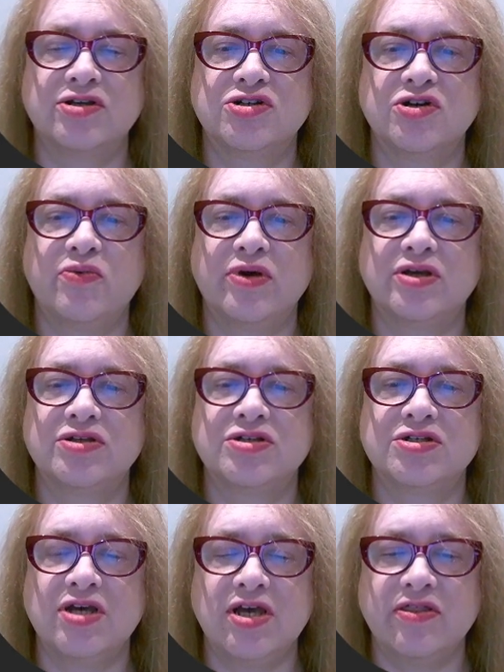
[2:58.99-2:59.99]
So we can
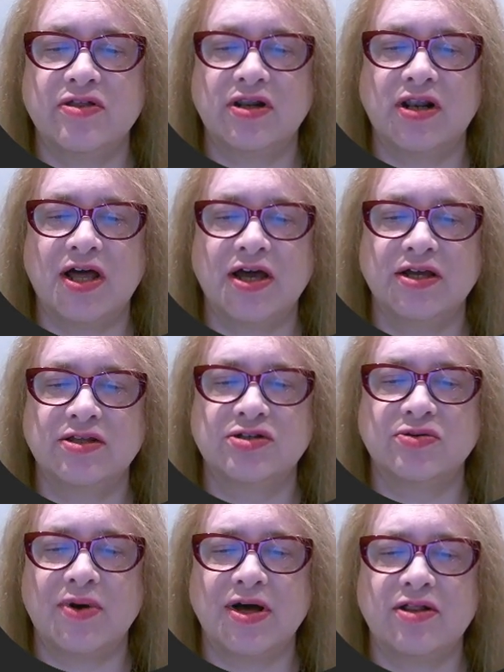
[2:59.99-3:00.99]
see that line
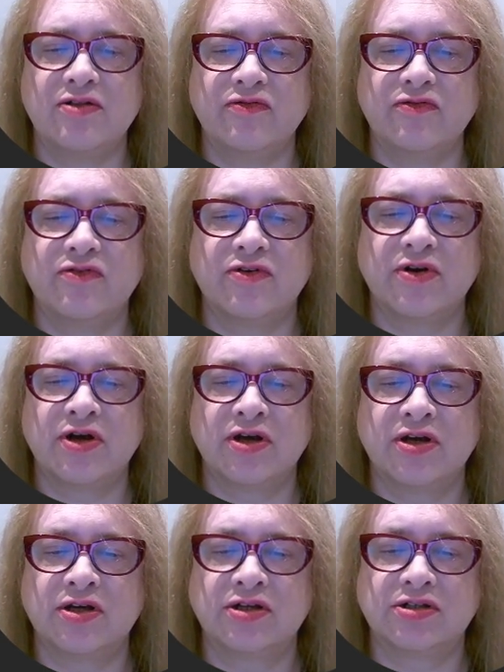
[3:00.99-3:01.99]
12
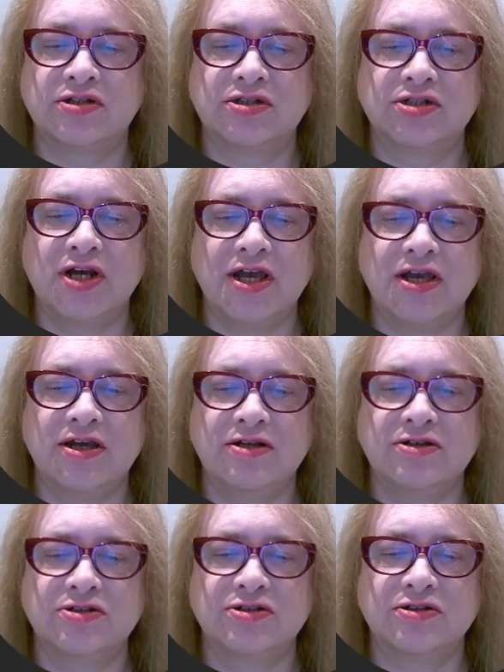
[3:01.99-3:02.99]

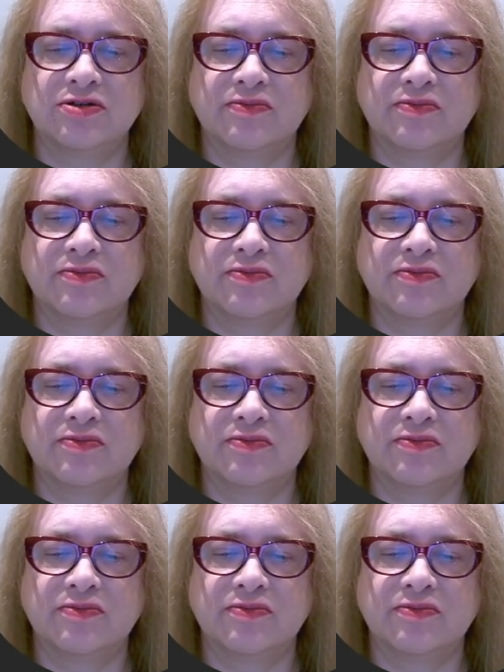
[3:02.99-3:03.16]
change